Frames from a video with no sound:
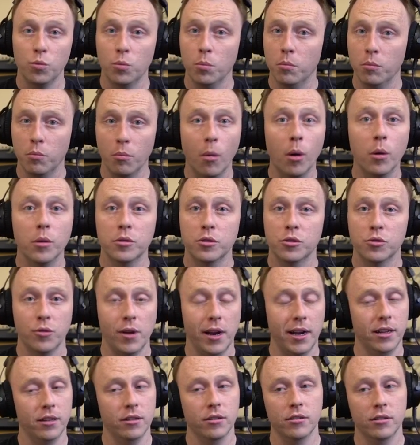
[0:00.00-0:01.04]
most
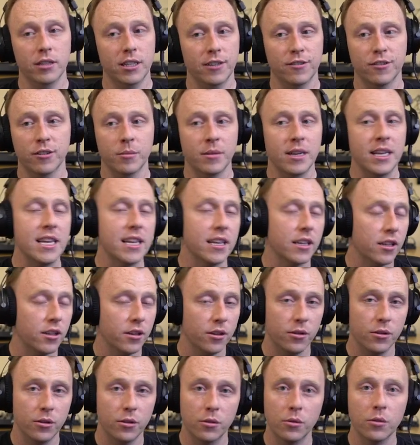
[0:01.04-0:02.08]
regularly, from an
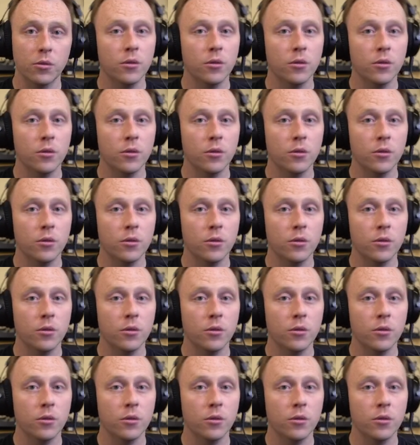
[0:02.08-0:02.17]
EQ